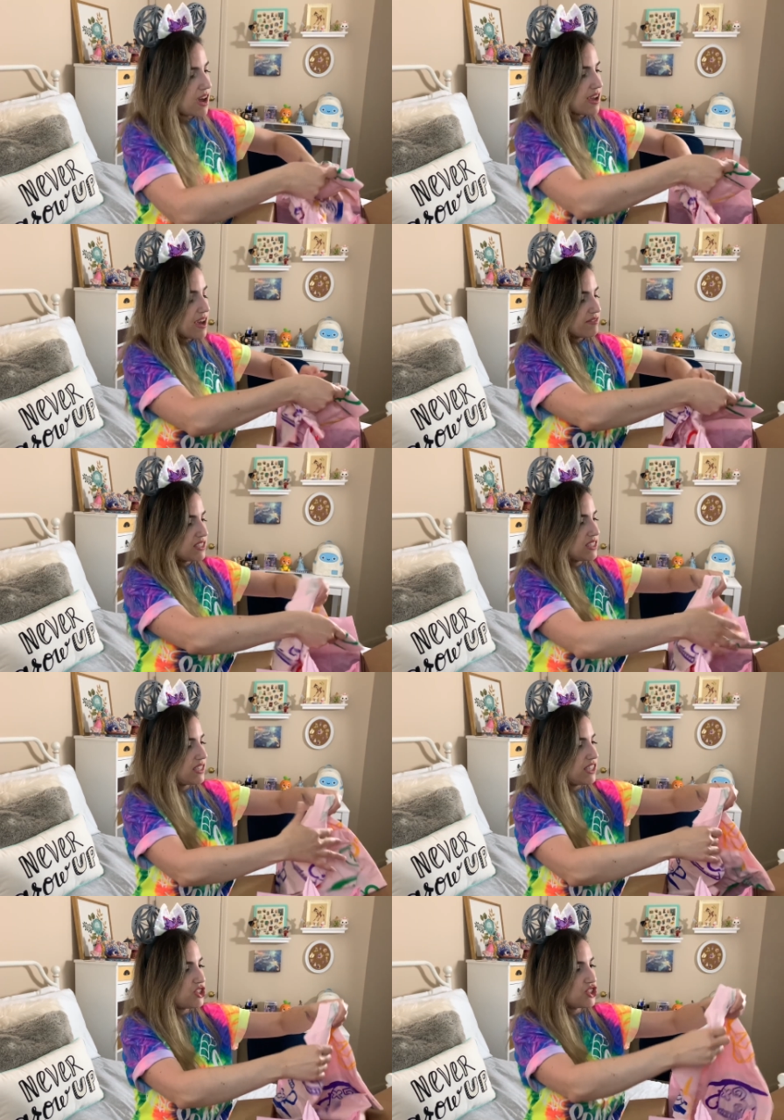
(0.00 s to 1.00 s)
I have a
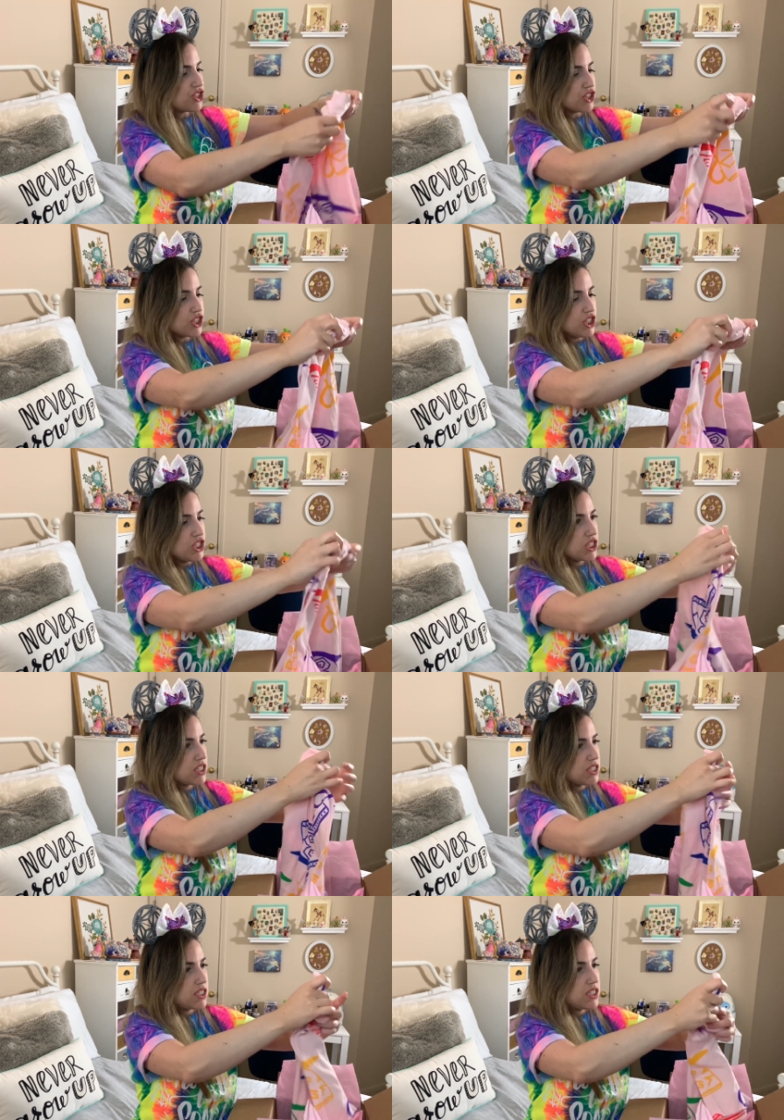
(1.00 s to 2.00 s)
t-shirt
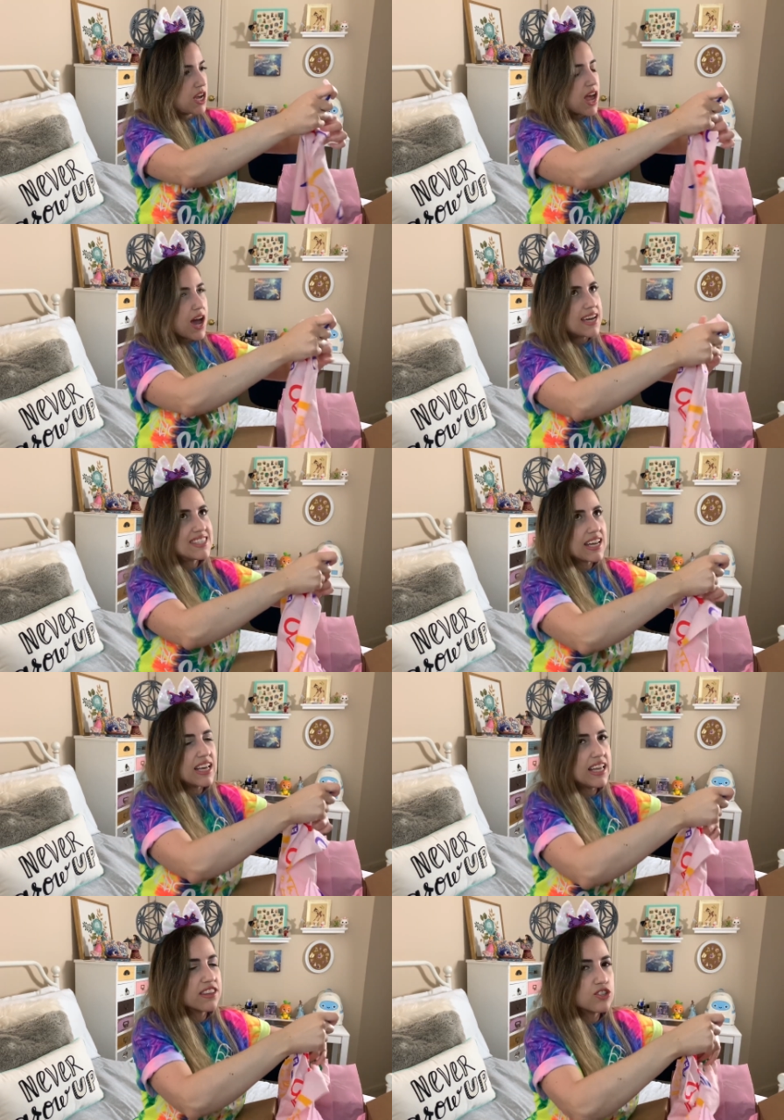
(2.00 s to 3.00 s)
I said I
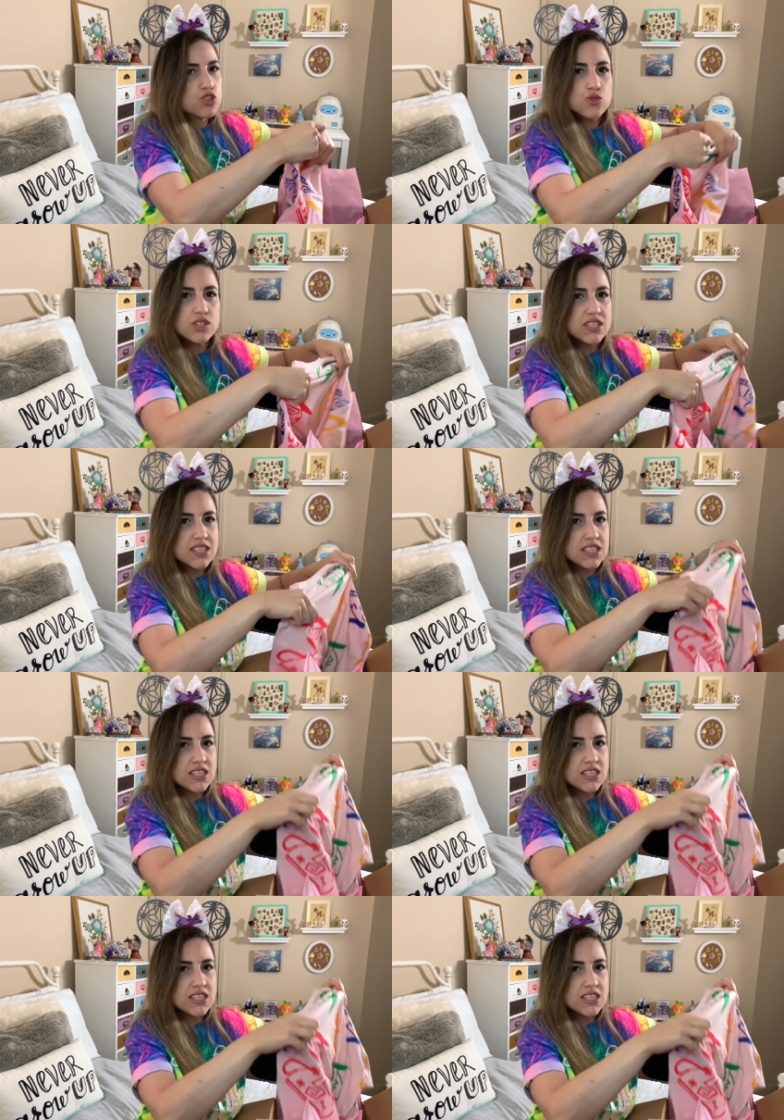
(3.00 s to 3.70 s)
like the store Disney